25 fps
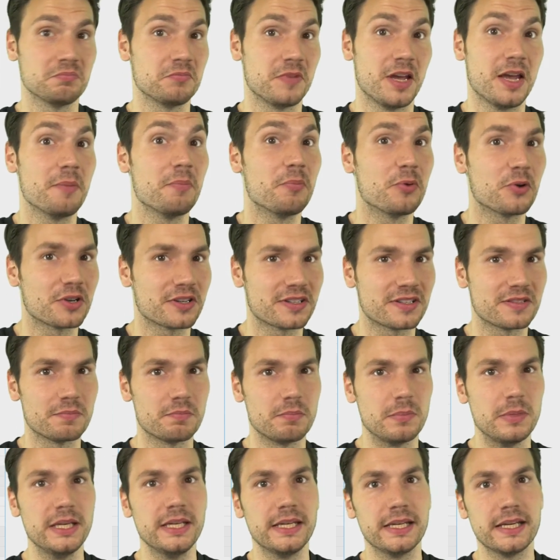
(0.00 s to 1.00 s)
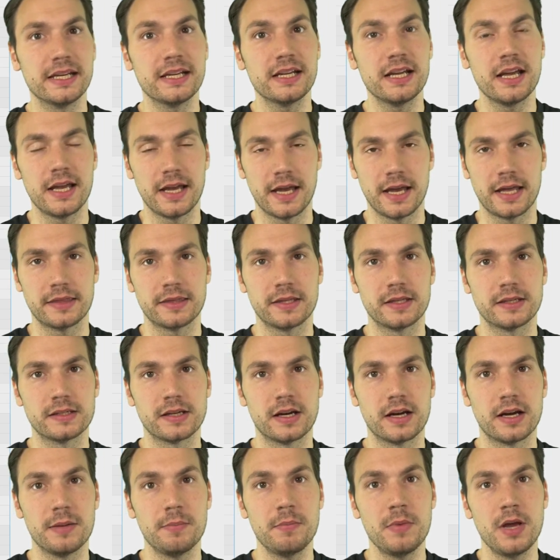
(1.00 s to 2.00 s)
important meeting at the
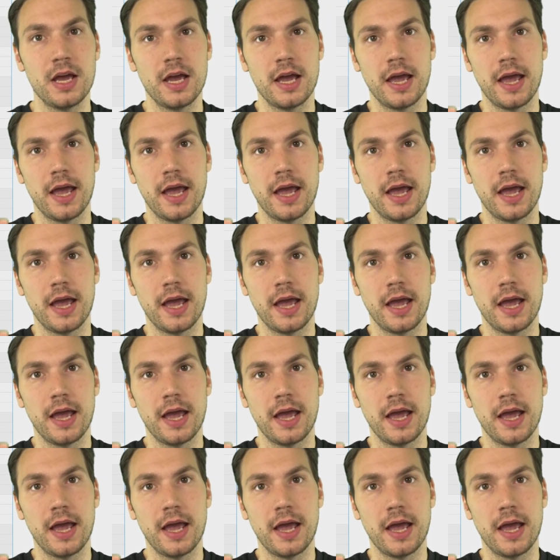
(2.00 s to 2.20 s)
time.